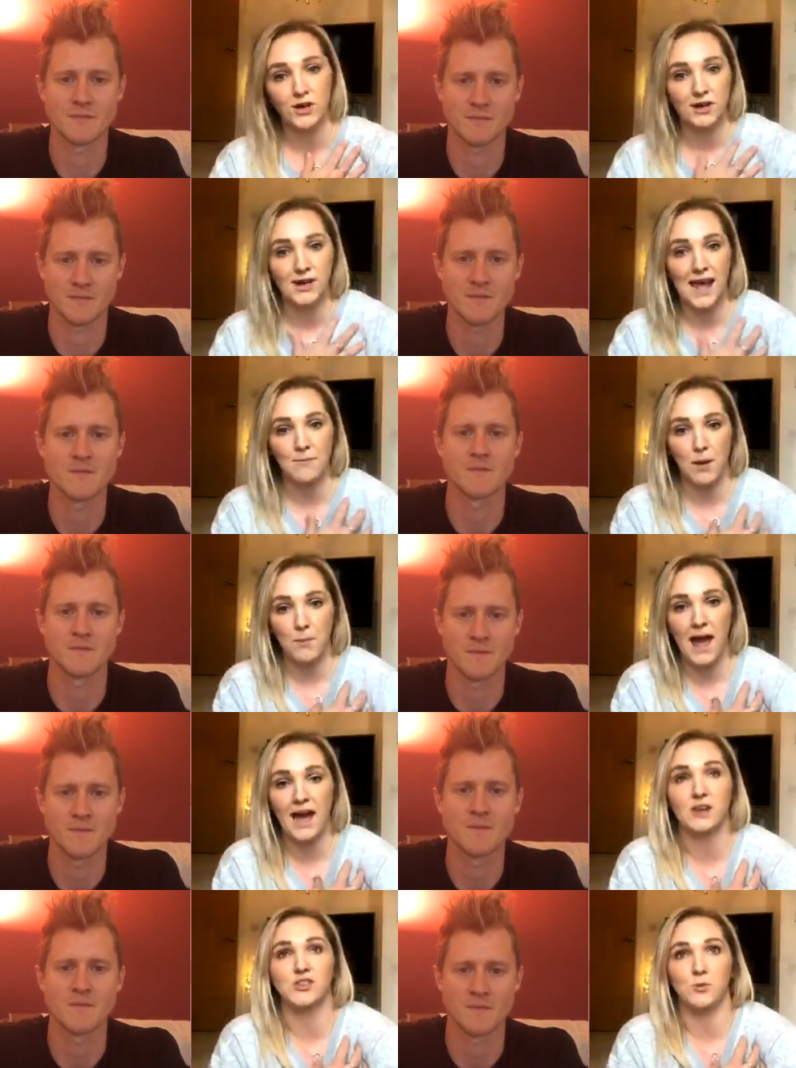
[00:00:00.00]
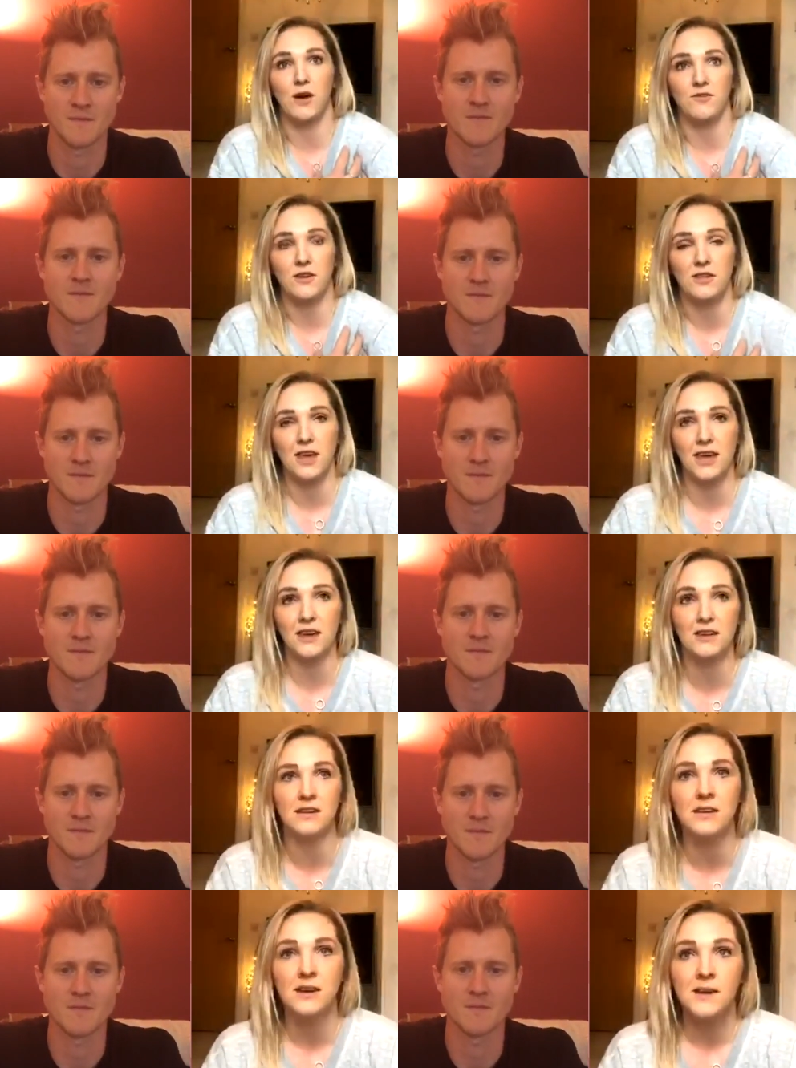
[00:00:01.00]
Speaker 1: let my pec do everything. And
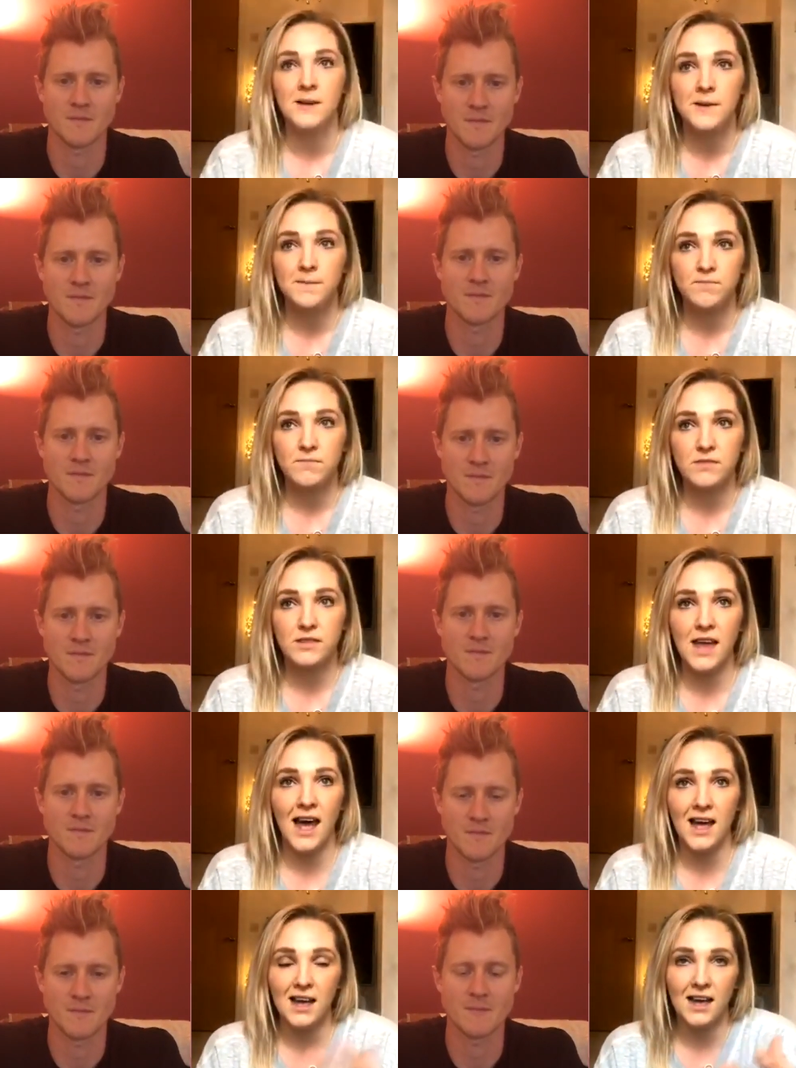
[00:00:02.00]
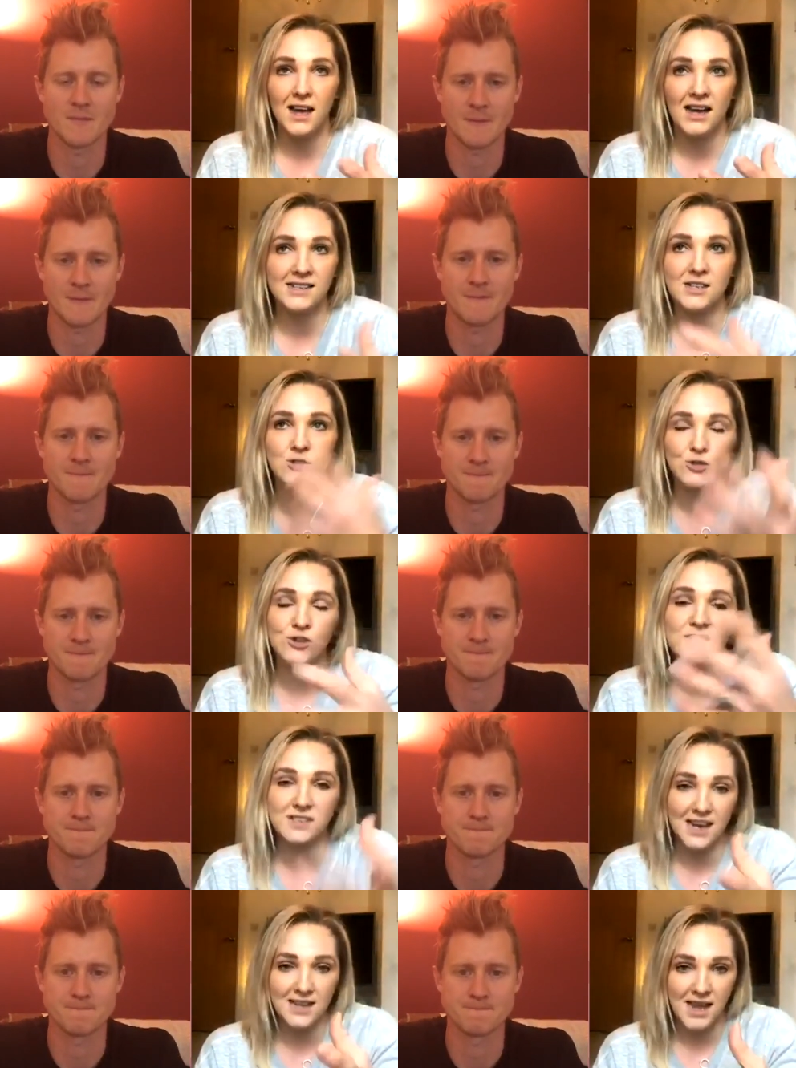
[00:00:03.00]
that I didn't
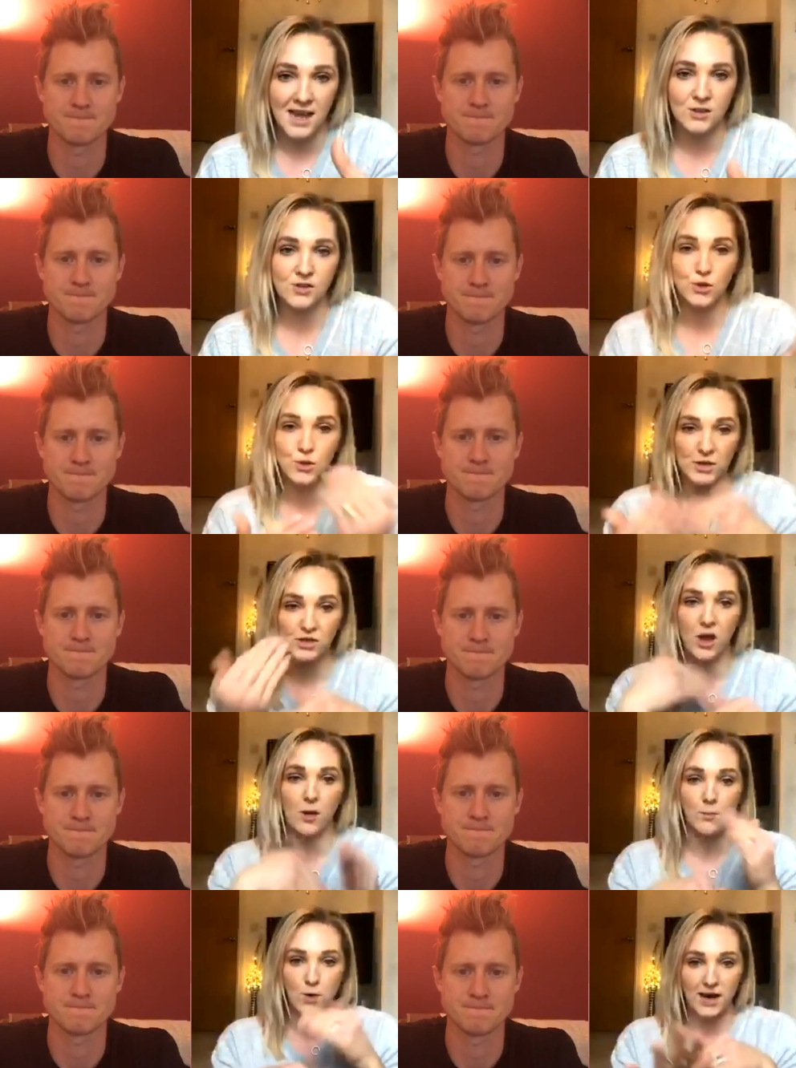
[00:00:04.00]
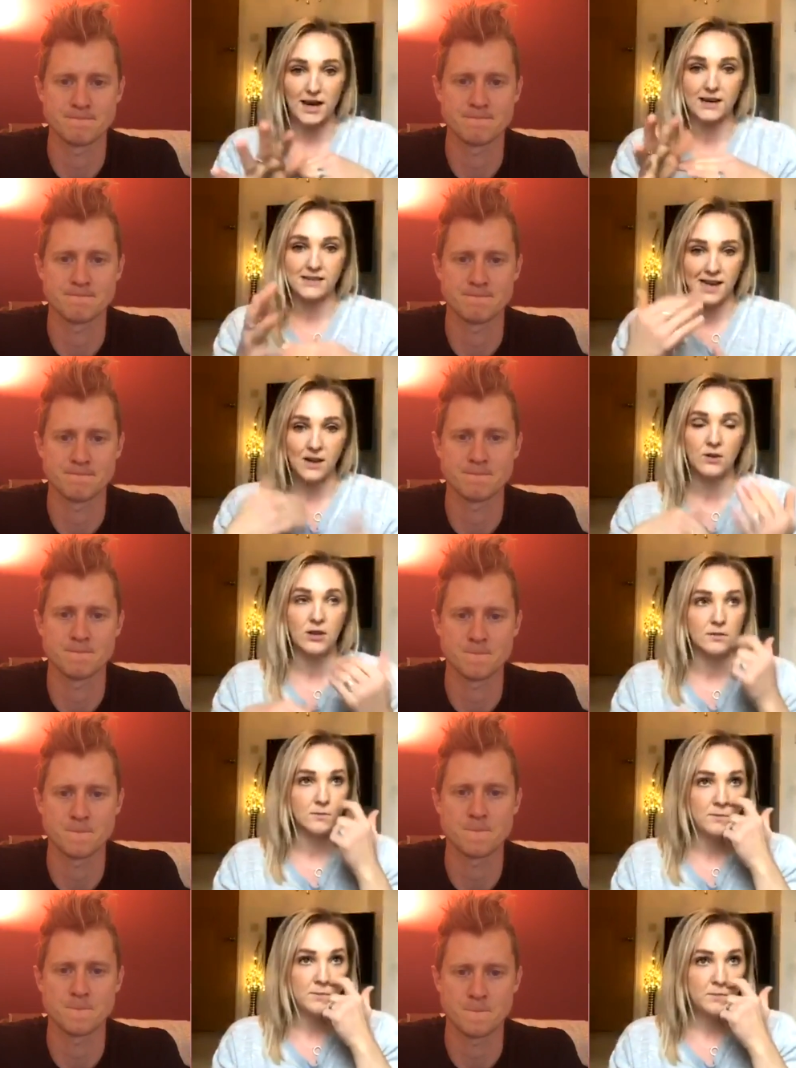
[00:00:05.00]
understand that until we started breaking it down and
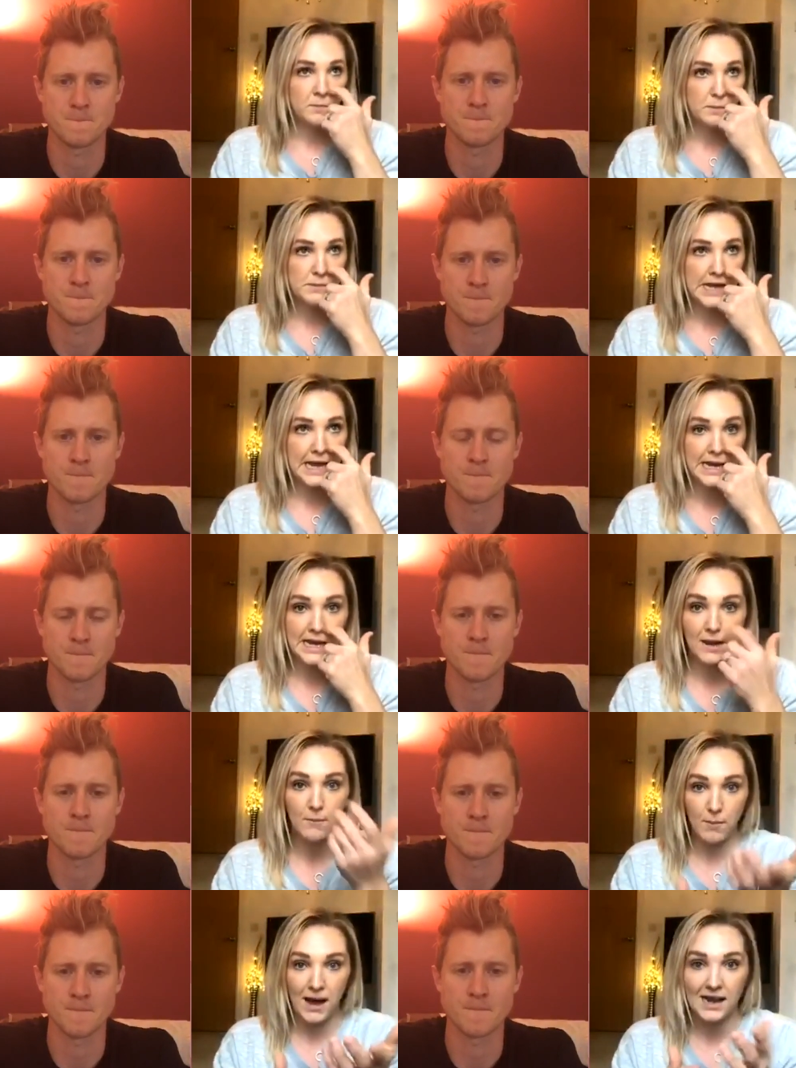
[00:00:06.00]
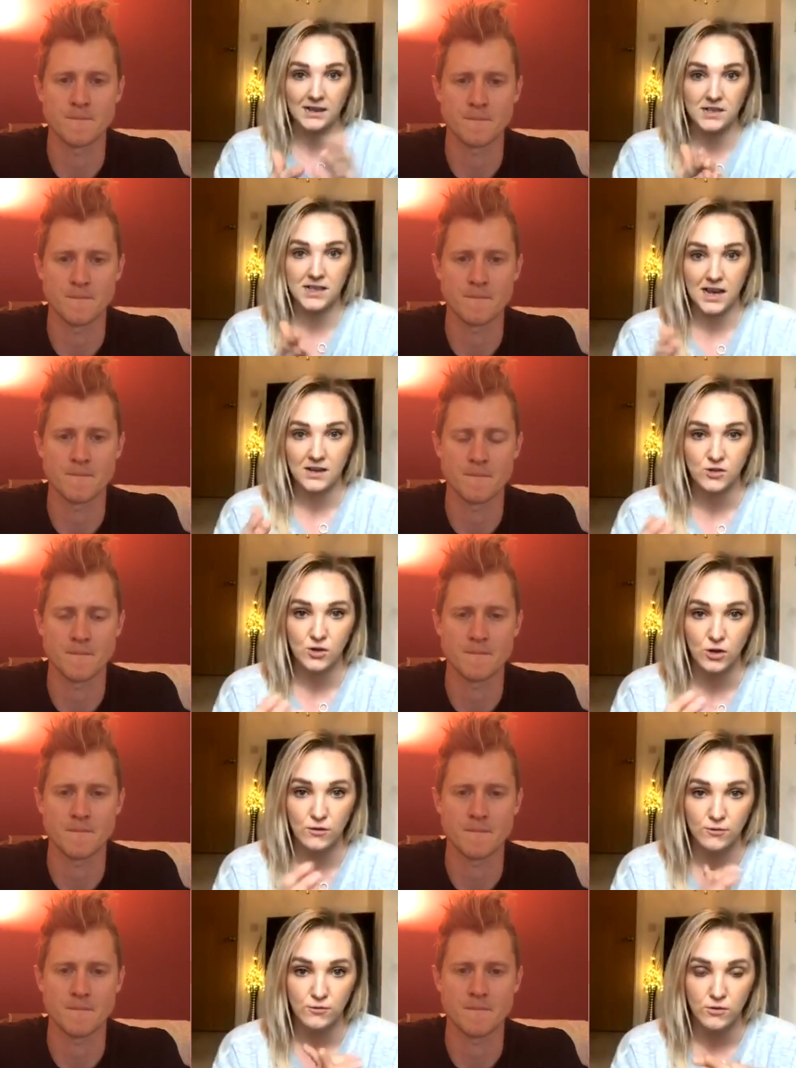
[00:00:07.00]
taking it back to that sort of,
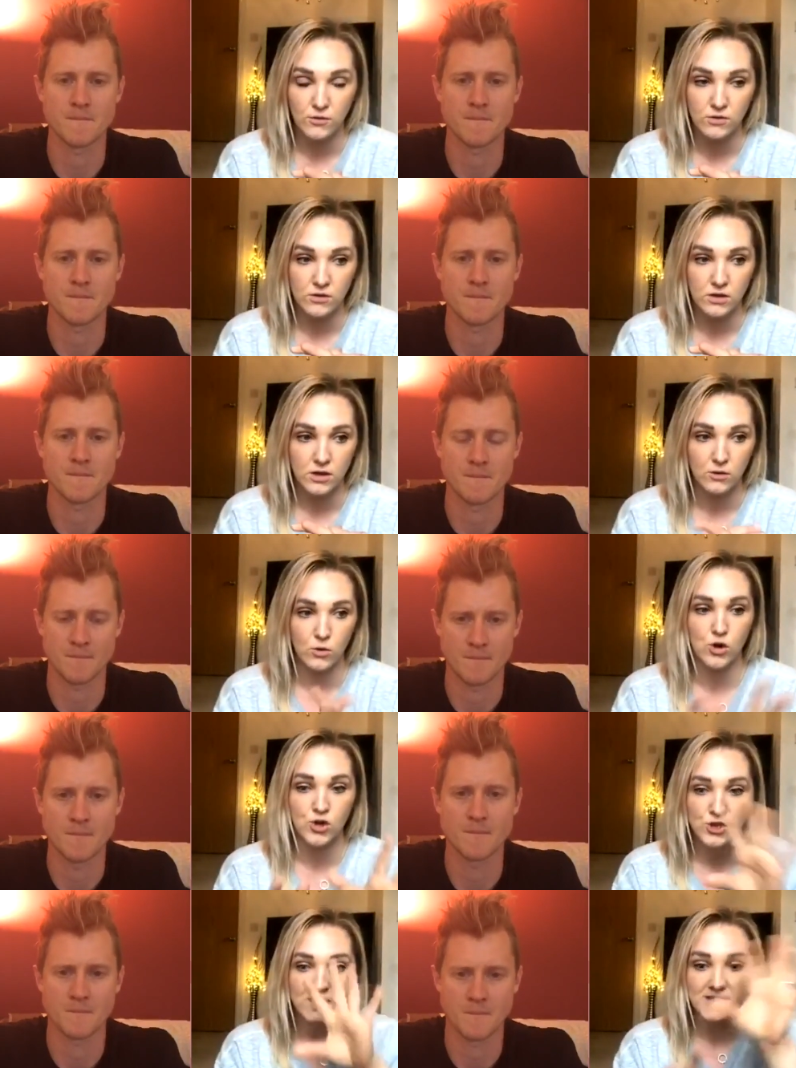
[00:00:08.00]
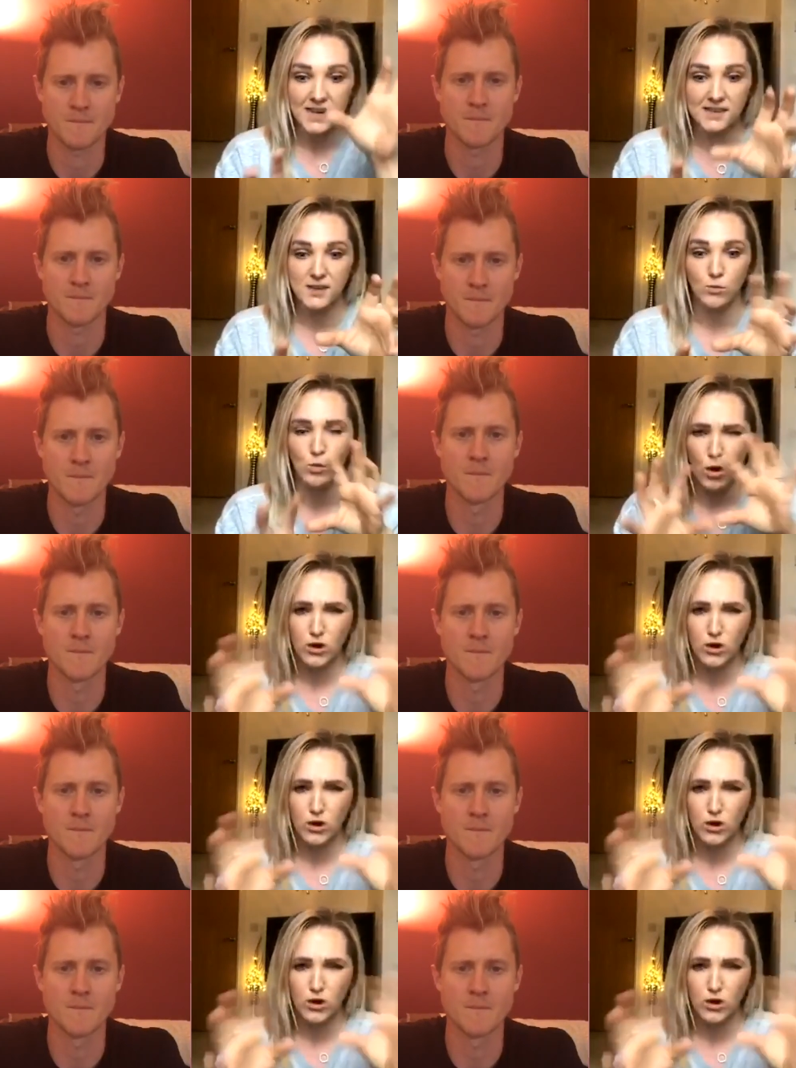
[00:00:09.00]
you know, understanding what mm.